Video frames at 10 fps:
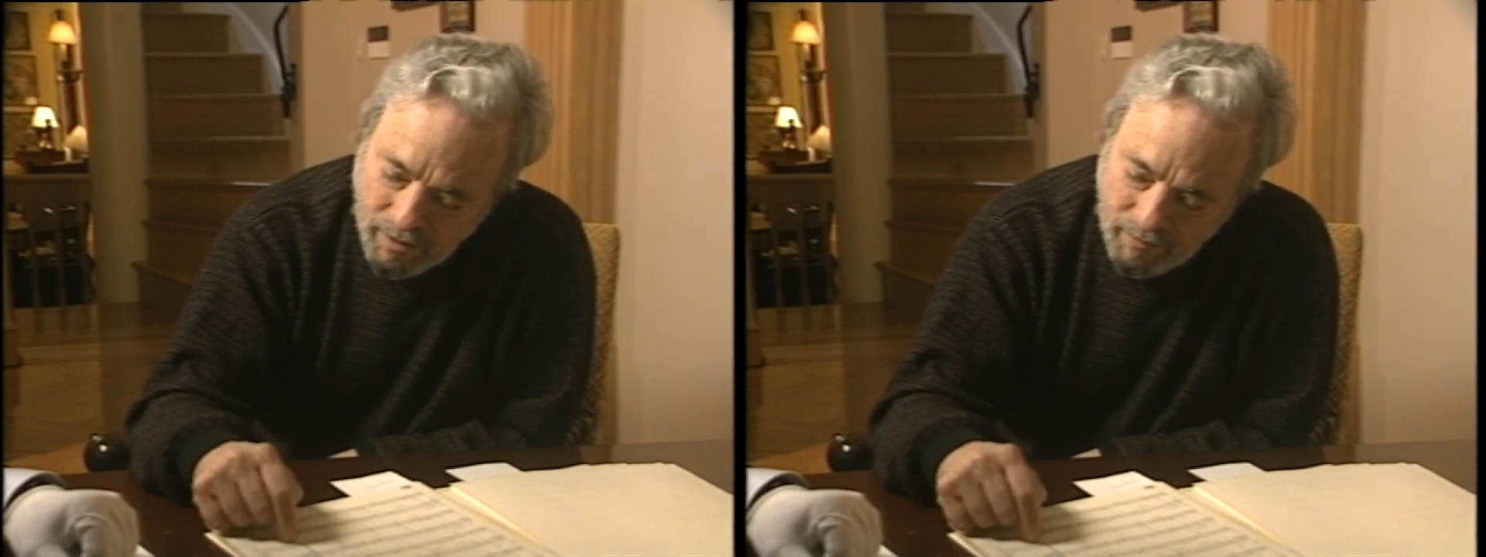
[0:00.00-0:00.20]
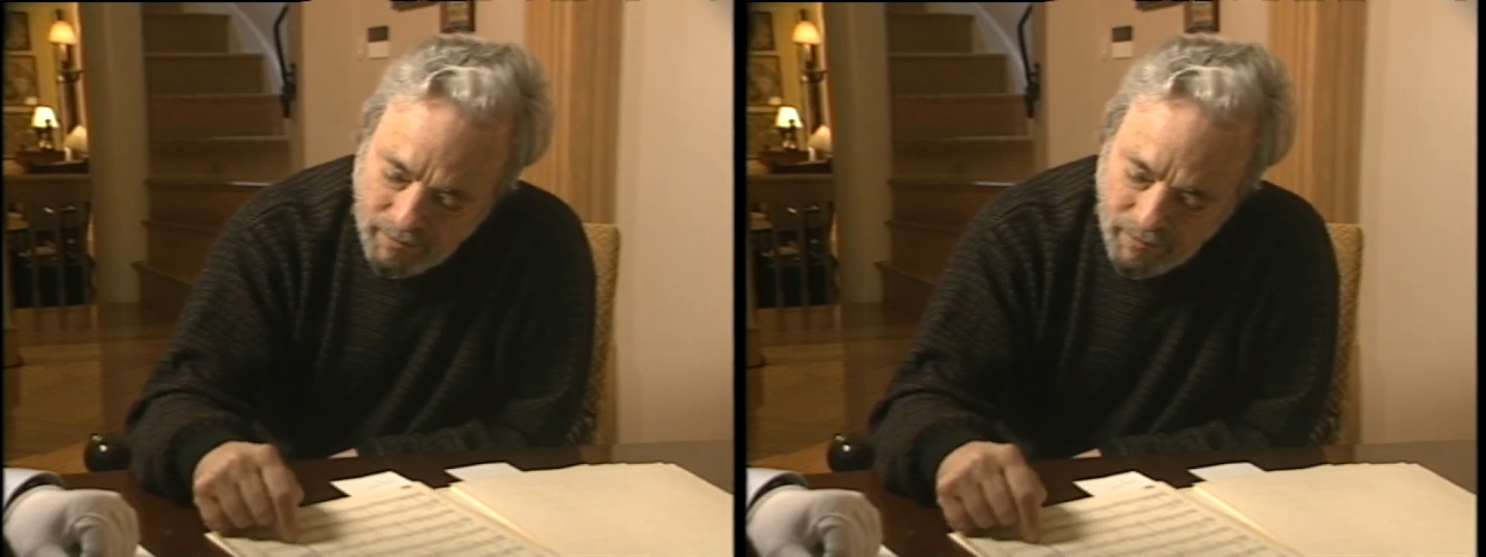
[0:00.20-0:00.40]

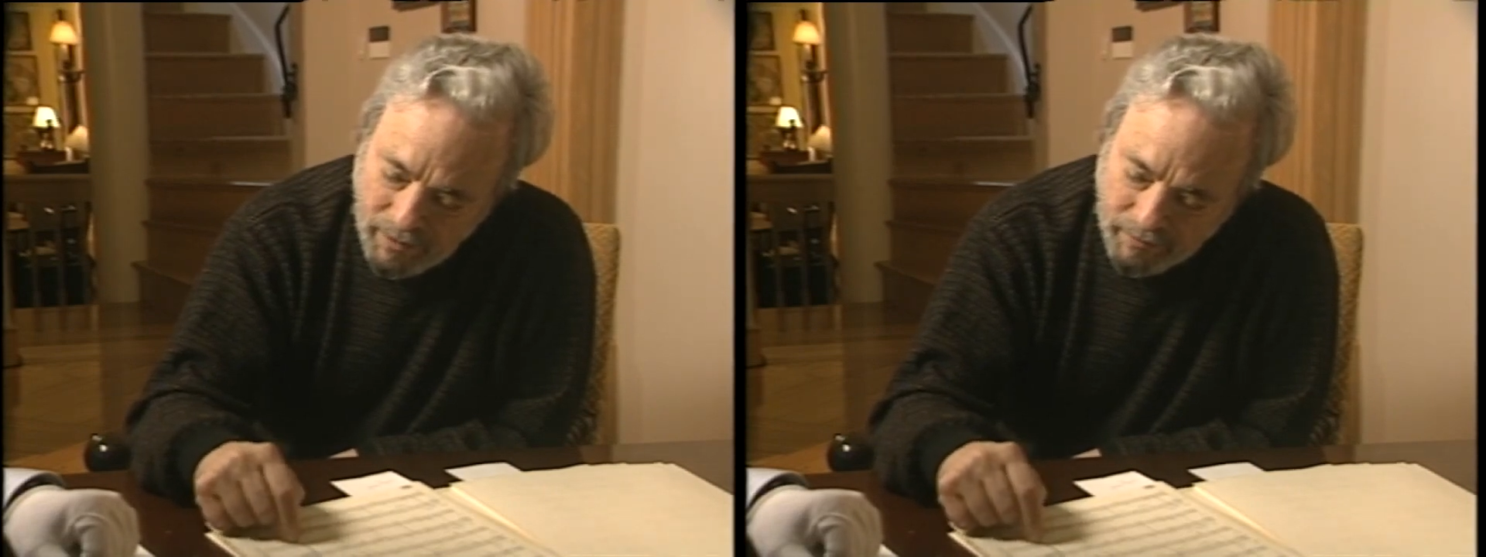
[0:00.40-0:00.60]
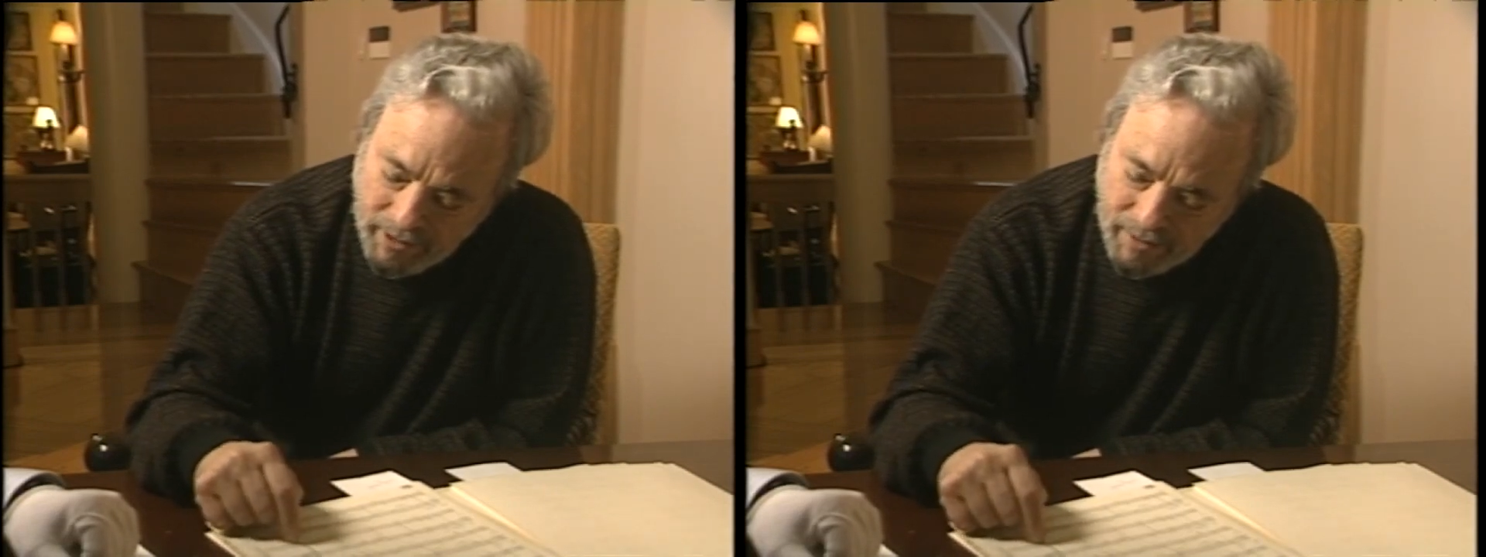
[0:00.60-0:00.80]
of a
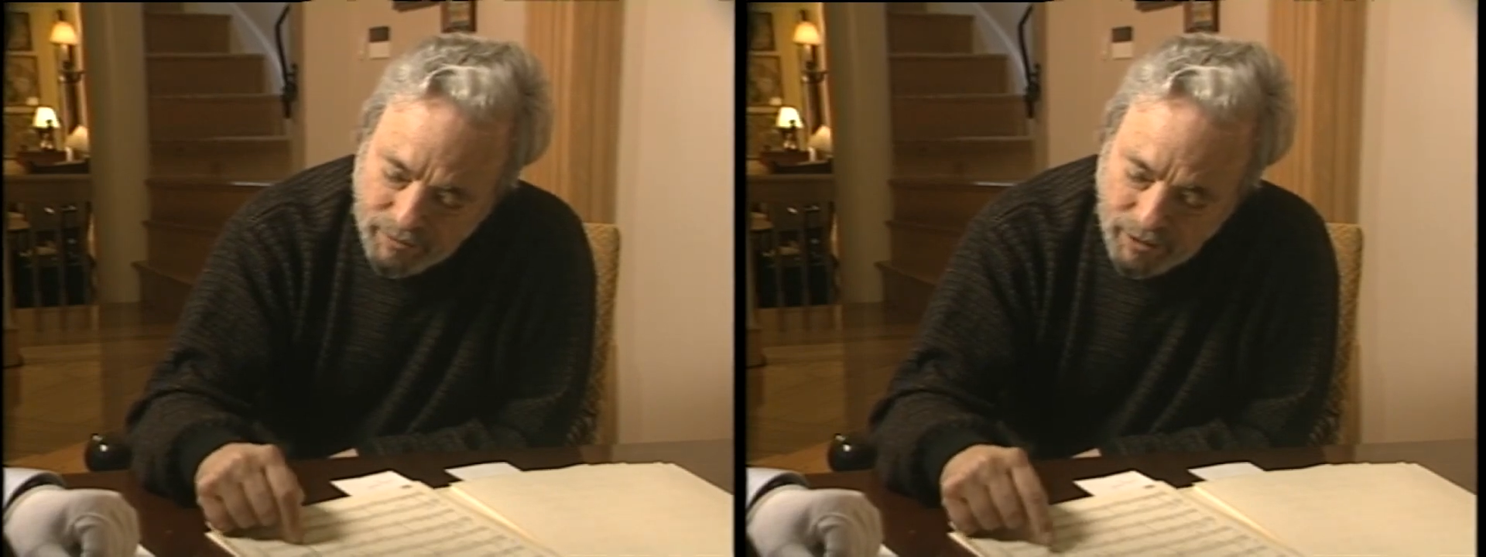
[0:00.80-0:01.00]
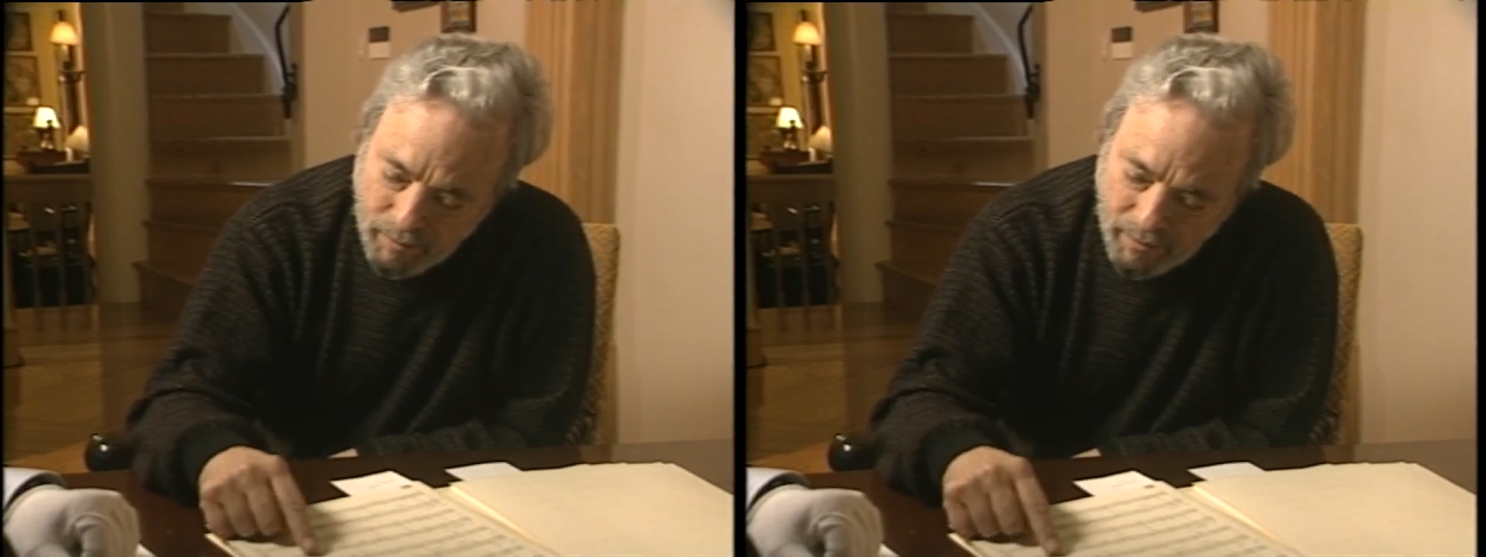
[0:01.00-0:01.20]
of an F
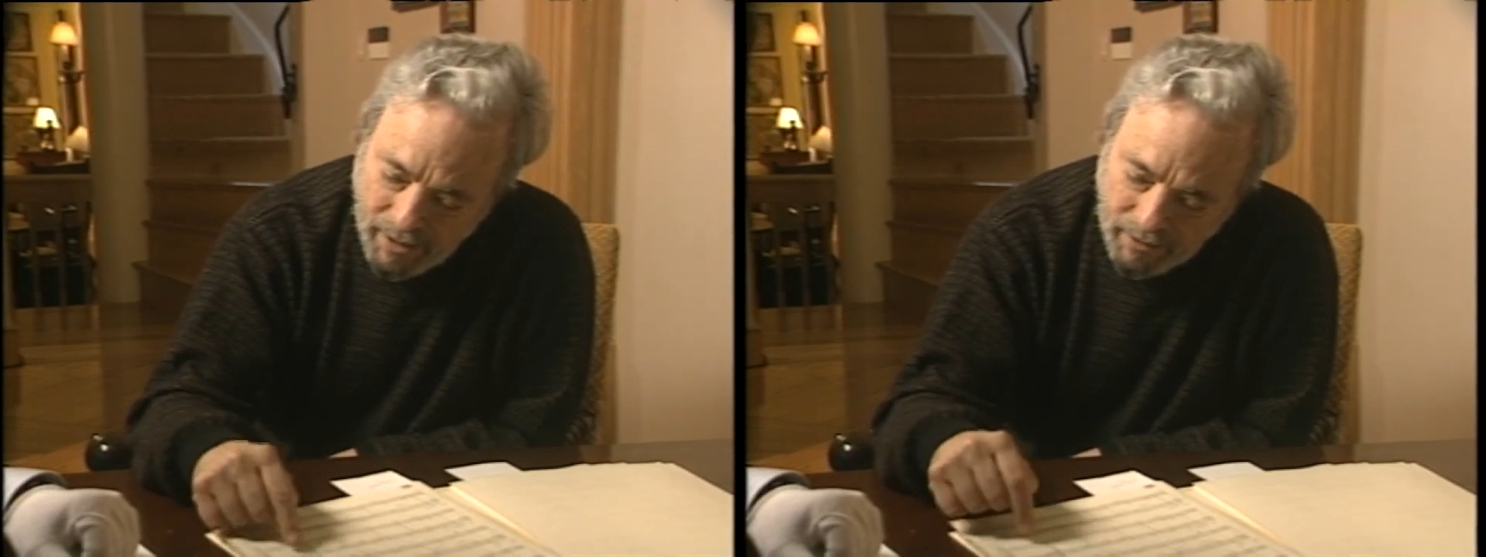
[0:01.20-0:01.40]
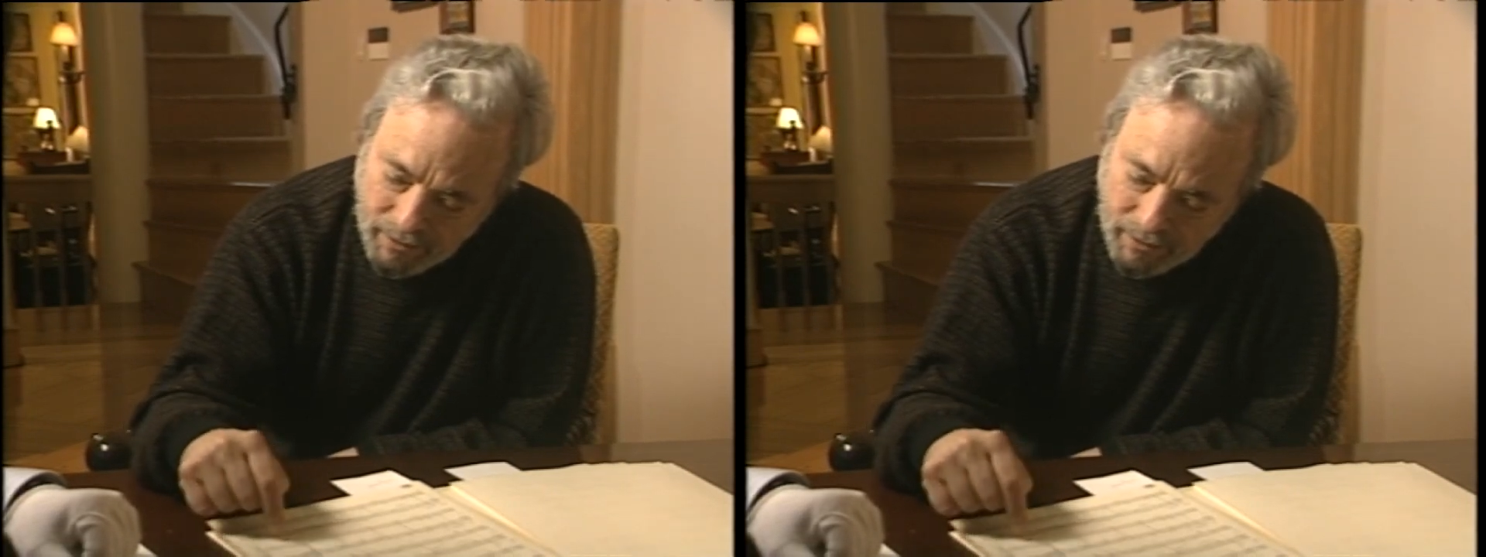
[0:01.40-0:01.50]
sharp minor